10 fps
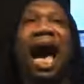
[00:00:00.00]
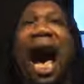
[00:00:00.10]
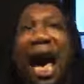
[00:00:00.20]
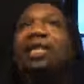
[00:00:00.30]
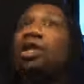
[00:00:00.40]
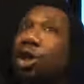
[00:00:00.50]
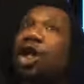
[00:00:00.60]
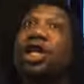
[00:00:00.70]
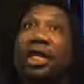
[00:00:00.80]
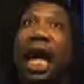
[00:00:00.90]
I
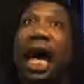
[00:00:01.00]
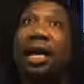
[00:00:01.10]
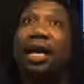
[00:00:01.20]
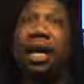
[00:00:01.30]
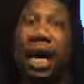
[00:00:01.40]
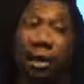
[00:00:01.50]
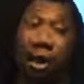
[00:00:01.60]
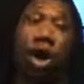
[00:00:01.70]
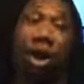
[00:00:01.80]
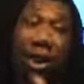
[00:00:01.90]
took that and
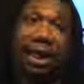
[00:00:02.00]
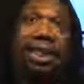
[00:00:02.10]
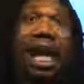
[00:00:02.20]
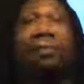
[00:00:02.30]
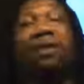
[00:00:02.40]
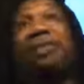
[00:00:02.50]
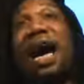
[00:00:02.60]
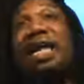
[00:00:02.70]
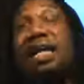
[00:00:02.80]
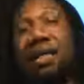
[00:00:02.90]
started to Stop the
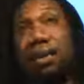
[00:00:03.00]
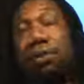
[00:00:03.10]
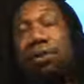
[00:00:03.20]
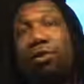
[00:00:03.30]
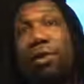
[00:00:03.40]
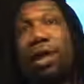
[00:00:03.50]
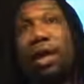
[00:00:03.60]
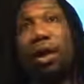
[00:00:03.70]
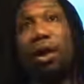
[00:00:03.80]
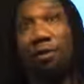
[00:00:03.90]
Violence
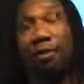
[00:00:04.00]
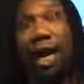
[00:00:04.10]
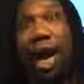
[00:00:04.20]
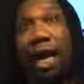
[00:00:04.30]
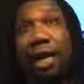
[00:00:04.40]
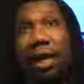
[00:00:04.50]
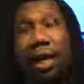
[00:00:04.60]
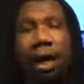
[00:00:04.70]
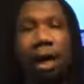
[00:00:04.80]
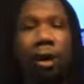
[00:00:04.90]
movement off that.
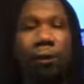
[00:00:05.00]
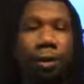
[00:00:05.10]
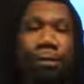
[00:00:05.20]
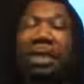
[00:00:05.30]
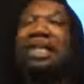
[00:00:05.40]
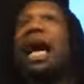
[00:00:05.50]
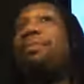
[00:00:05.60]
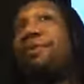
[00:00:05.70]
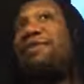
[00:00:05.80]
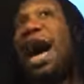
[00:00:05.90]
From the
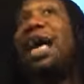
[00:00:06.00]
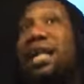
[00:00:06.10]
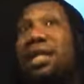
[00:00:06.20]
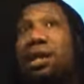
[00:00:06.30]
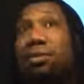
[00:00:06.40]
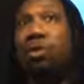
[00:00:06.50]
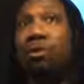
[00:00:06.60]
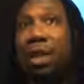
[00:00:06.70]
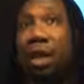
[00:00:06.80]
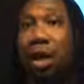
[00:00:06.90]
Stop the Violence
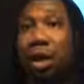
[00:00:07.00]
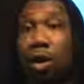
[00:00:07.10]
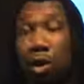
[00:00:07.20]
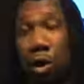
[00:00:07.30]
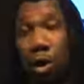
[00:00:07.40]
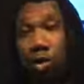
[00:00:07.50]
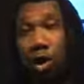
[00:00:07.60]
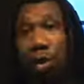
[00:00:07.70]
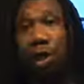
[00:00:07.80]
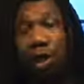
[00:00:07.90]
movement, you
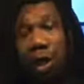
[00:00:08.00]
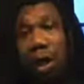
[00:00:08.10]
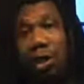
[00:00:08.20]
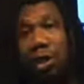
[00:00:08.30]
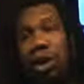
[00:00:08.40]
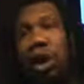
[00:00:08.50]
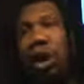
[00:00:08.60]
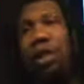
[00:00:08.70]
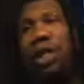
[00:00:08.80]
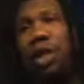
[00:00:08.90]
notice there's a
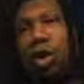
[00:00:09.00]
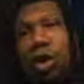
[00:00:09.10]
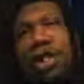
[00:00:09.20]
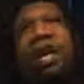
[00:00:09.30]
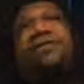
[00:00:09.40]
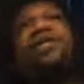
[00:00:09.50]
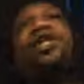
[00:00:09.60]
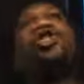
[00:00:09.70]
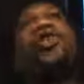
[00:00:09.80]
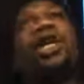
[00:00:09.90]
song we did called Self
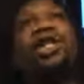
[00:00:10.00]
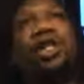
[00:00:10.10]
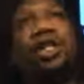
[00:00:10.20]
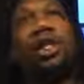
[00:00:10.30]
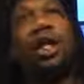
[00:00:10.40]
Destruction.